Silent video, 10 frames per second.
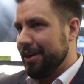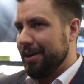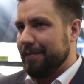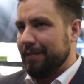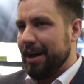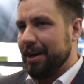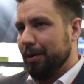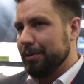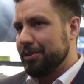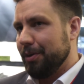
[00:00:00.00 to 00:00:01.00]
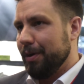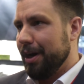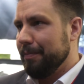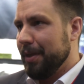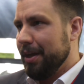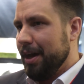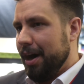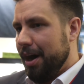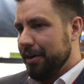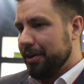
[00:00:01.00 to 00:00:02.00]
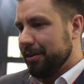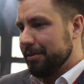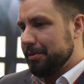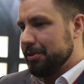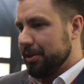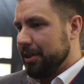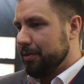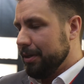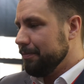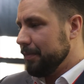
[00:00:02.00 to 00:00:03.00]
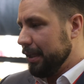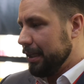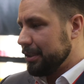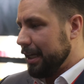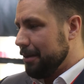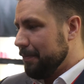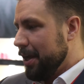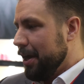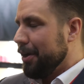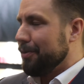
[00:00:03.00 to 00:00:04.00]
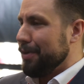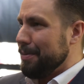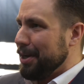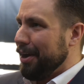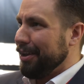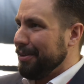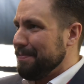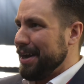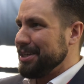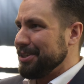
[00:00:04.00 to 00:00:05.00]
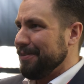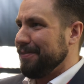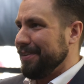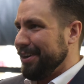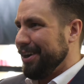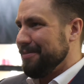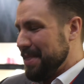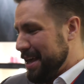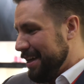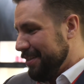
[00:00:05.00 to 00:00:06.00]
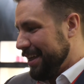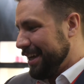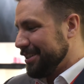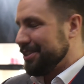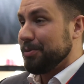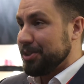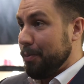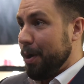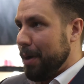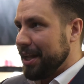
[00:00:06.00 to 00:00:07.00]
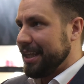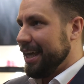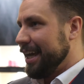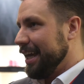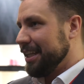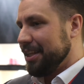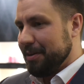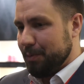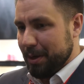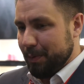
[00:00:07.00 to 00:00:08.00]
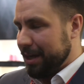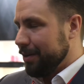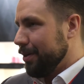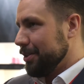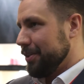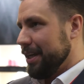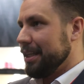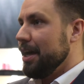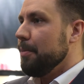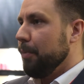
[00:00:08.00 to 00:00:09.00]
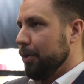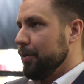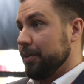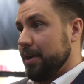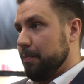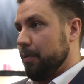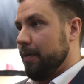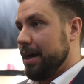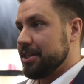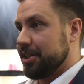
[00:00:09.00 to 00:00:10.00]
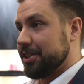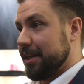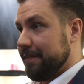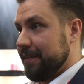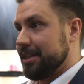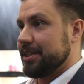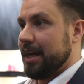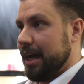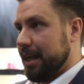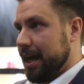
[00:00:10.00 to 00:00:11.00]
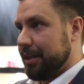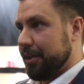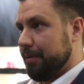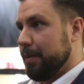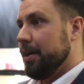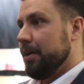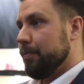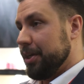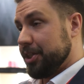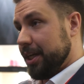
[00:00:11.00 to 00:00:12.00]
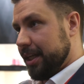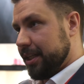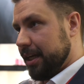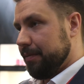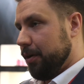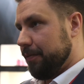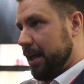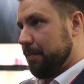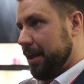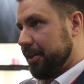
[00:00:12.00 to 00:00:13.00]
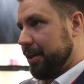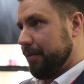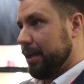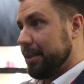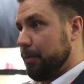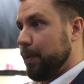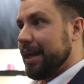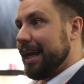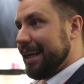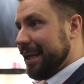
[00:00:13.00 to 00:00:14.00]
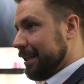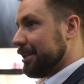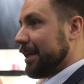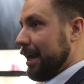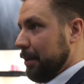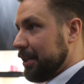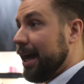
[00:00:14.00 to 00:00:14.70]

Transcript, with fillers: there and also um, under certain, let's say, criminal base of uh, things, someone might kick it, we, we can cross on it. Polyurethane provides the stiffness and, and the rigidity of that material that we need in this element